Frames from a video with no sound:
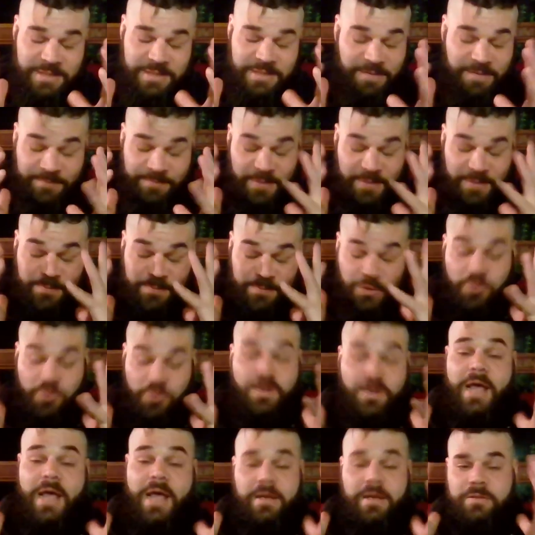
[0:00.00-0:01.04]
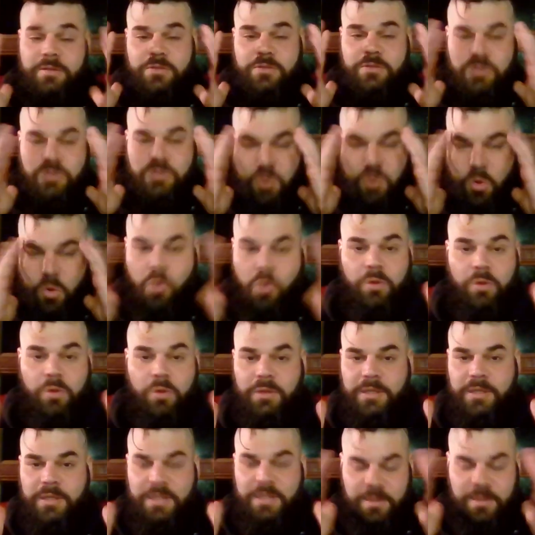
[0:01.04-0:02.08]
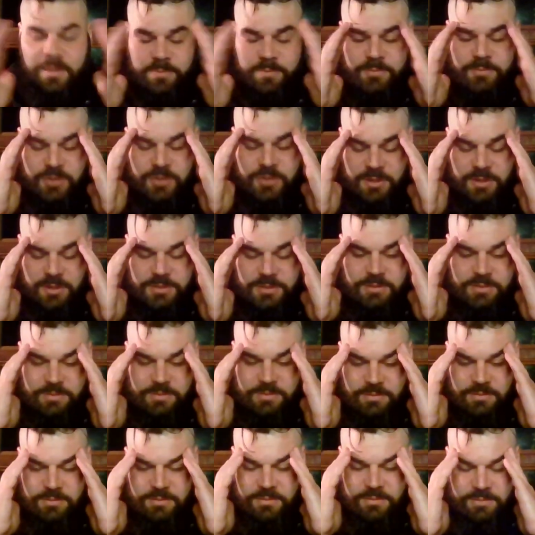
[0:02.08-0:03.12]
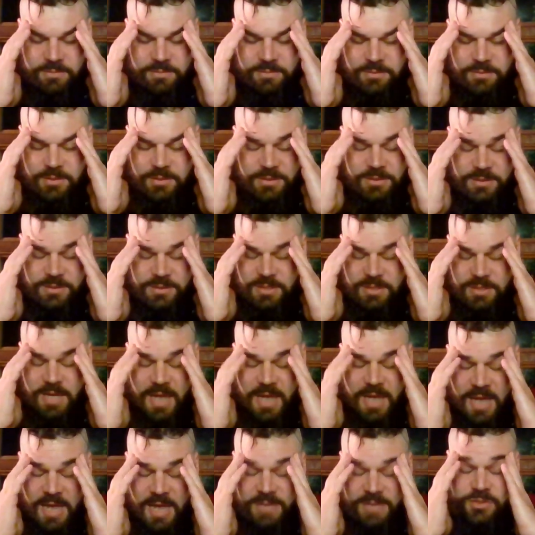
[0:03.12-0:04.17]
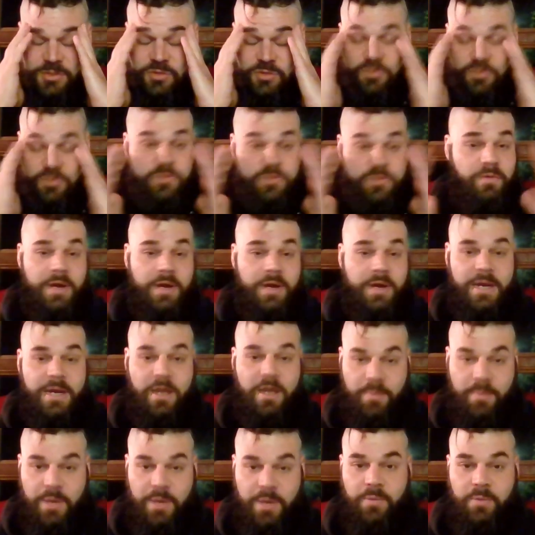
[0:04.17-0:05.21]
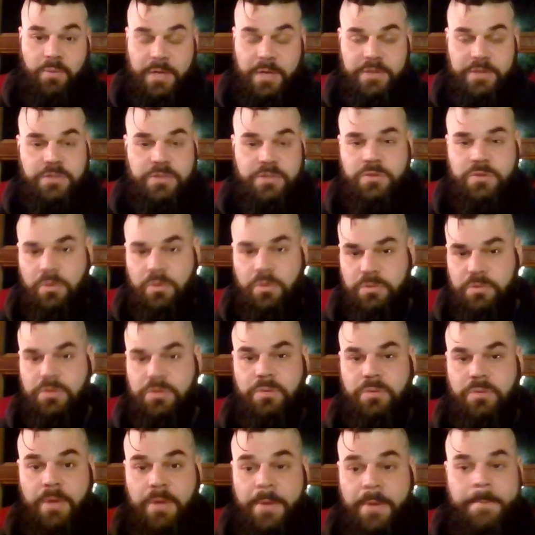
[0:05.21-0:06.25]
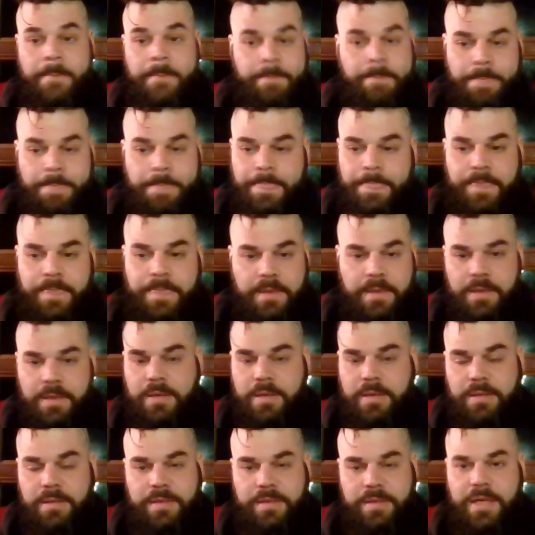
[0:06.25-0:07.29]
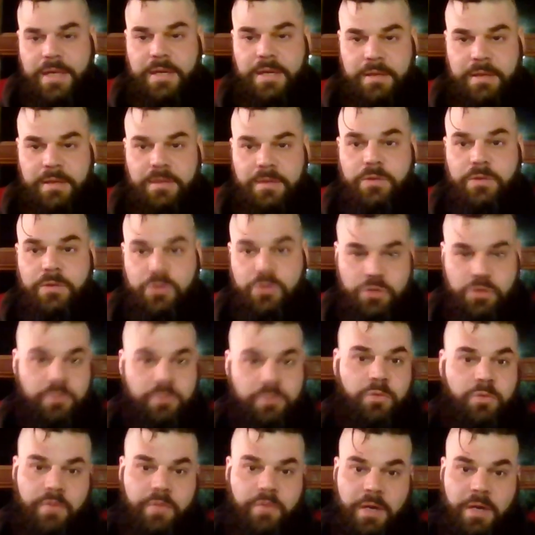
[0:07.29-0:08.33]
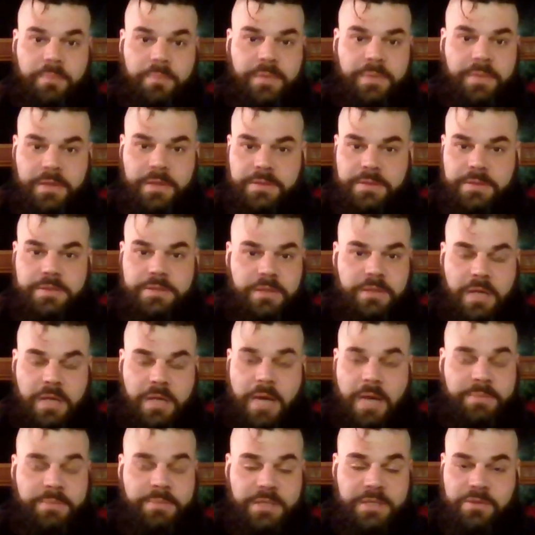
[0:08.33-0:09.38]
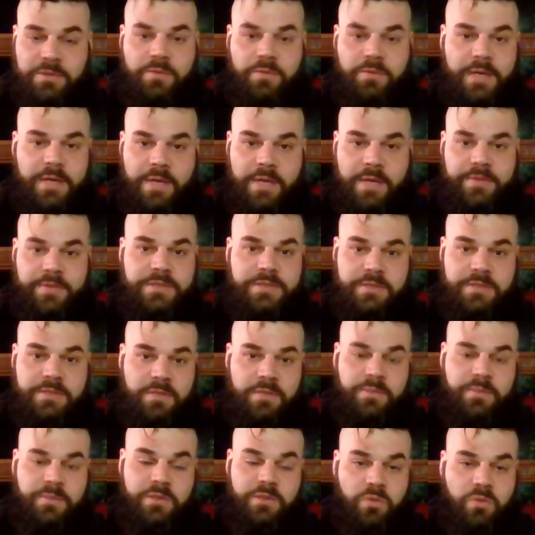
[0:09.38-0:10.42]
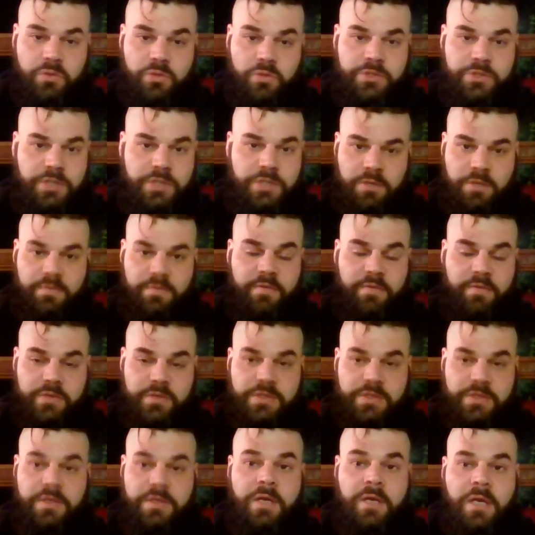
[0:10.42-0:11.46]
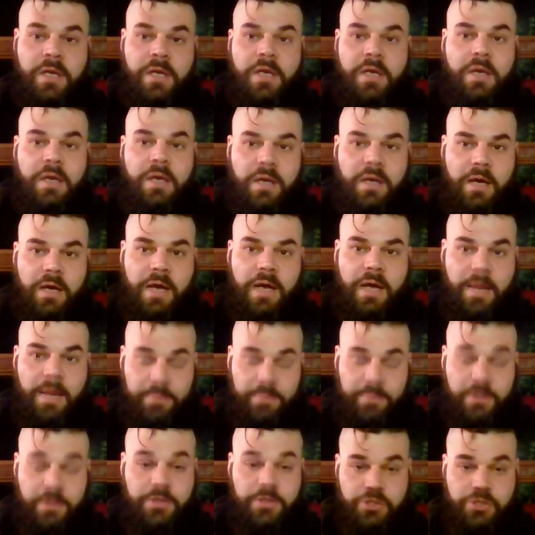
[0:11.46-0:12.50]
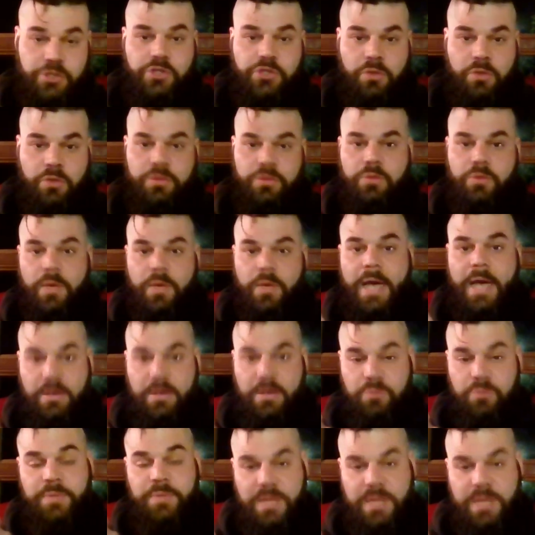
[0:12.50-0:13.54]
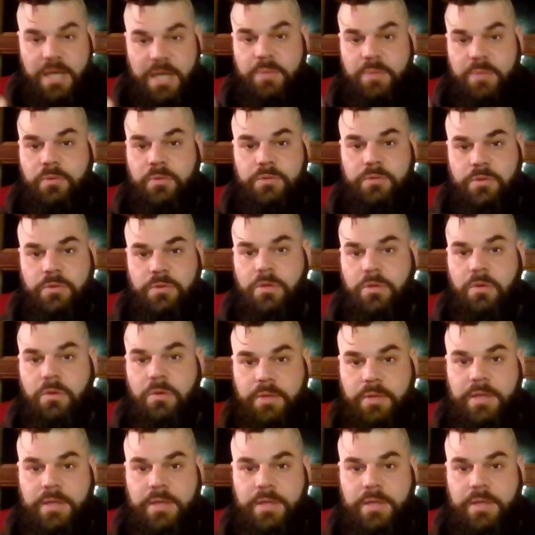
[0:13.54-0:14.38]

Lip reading: if you're not totally just head screwed right now about what I just told you, then you should move on, because I'm telling you right now, this is going to be the coolest shit you've ever seen. I'm going to show you how to be able to go